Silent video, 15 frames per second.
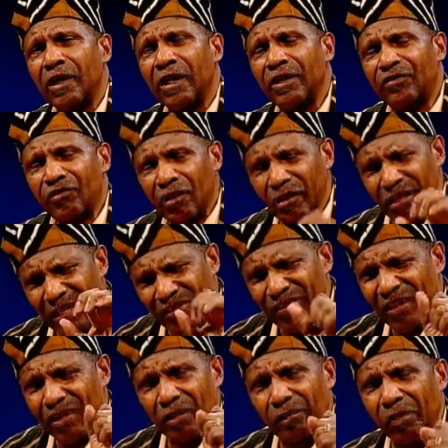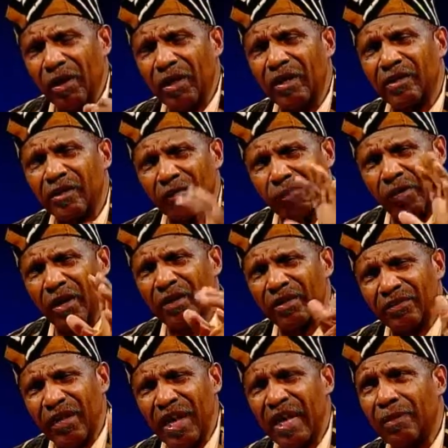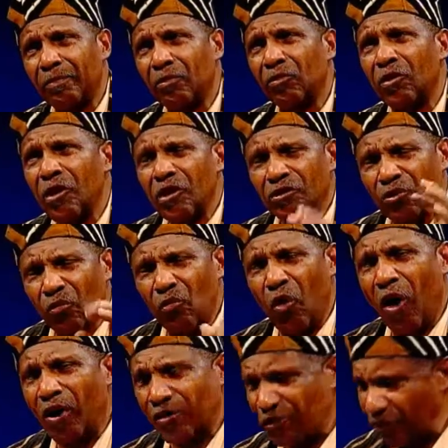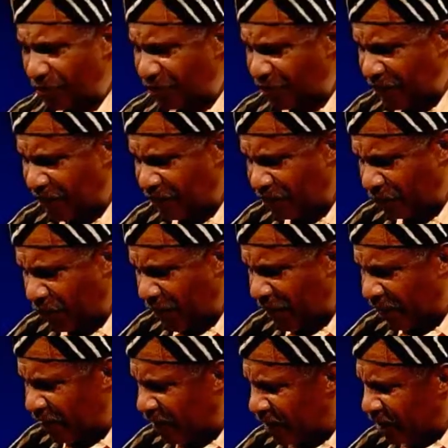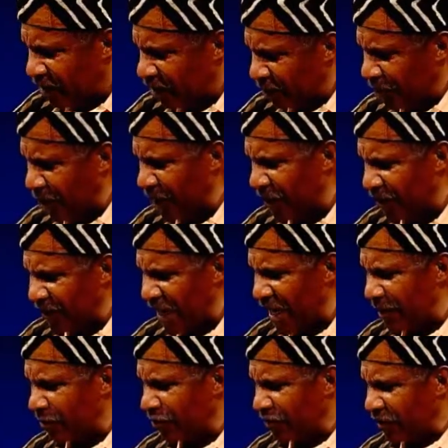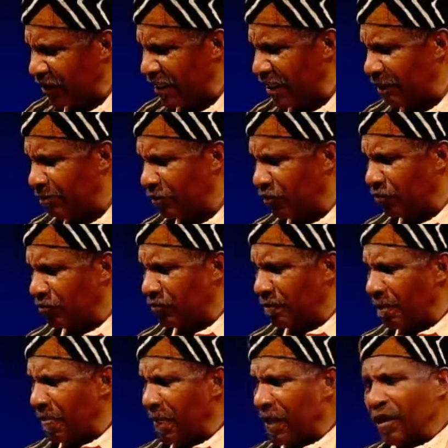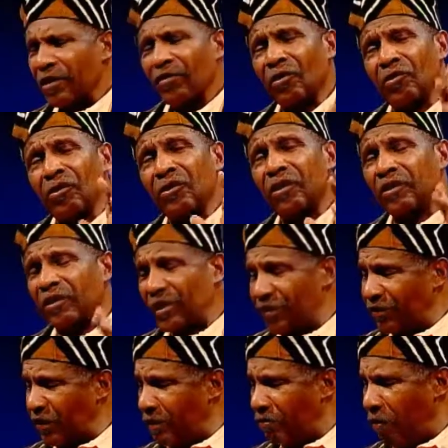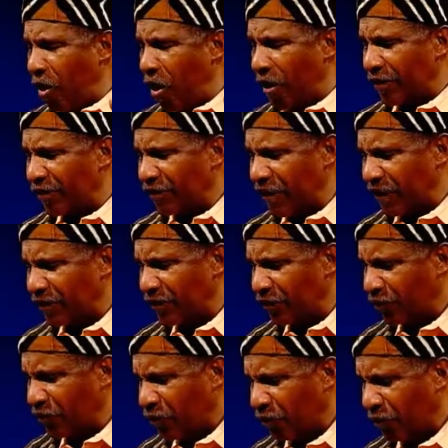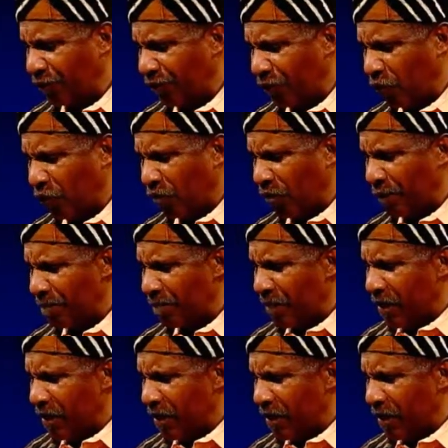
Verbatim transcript: It's, the, it's in the blood. The blood is able to wash your sins away. The blood is able to keep you. So look at this in Mark six and thirty-four.